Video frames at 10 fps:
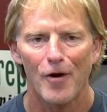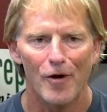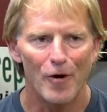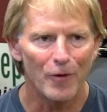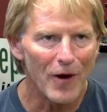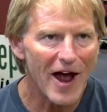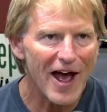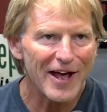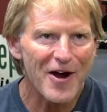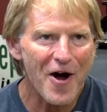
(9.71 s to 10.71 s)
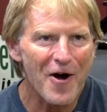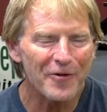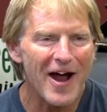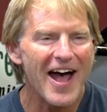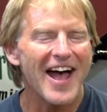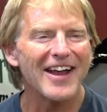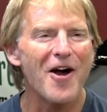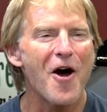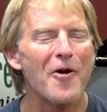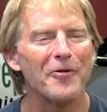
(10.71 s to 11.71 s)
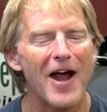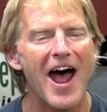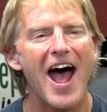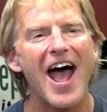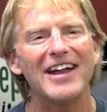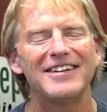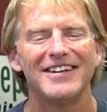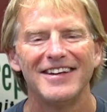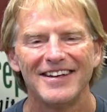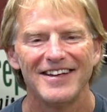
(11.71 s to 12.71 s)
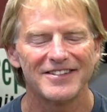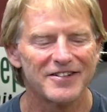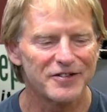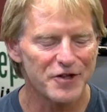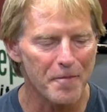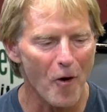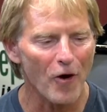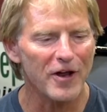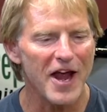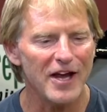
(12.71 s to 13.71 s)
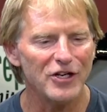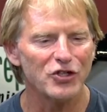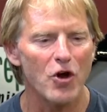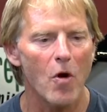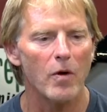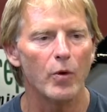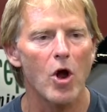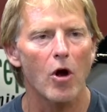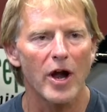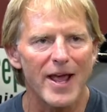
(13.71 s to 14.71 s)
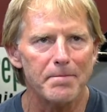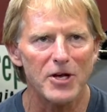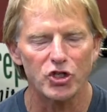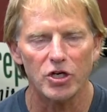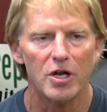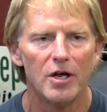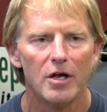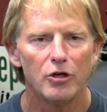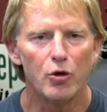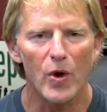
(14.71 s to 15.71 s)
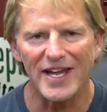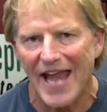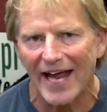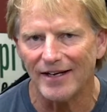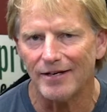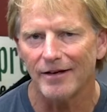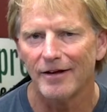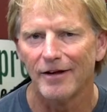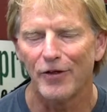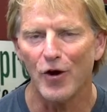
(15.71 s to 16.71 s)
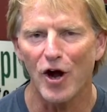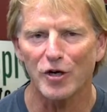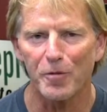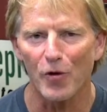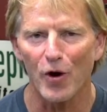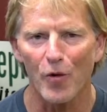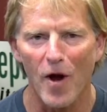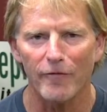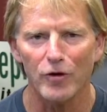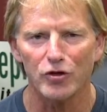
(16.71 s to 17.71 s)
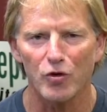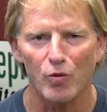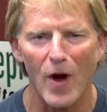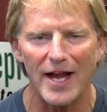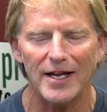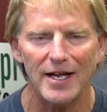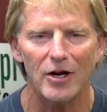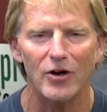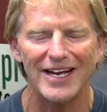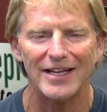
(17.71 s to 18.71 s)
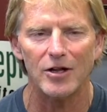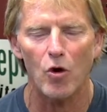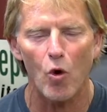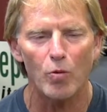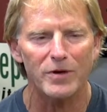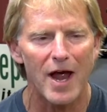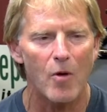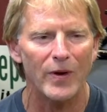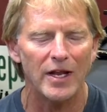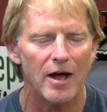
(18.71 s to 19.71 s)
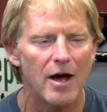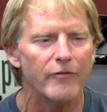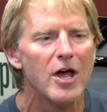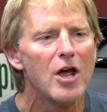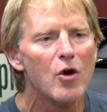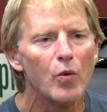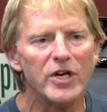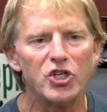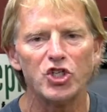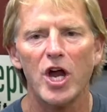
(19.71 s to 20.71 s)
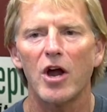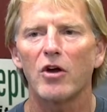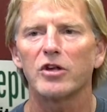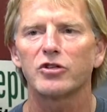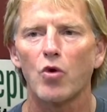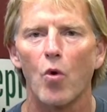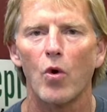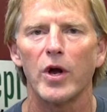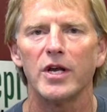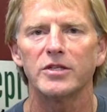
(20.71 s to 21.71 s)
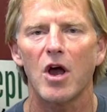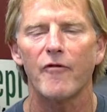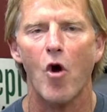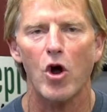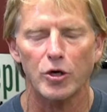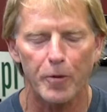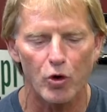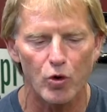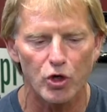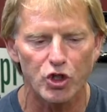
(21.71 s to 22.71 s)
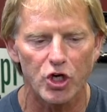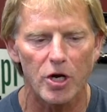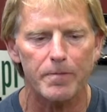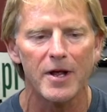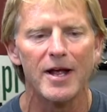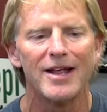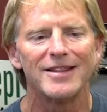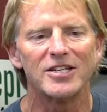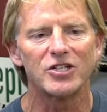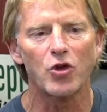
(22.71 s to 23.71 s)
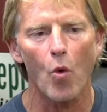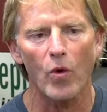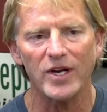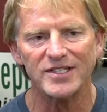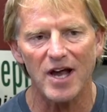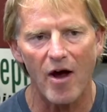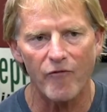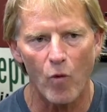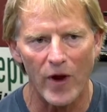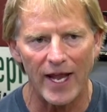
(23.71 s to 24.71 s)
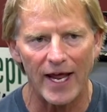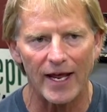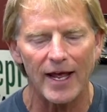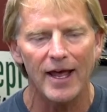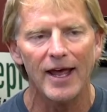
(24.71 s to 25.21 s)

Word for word: All right, all right, all right. Yes, this is the Mark Haney Show, and we are on a mission to ignite the entrepreneurial revolution right here in the hometown we love. We share the stories of entrepreneurship, the stories of winning,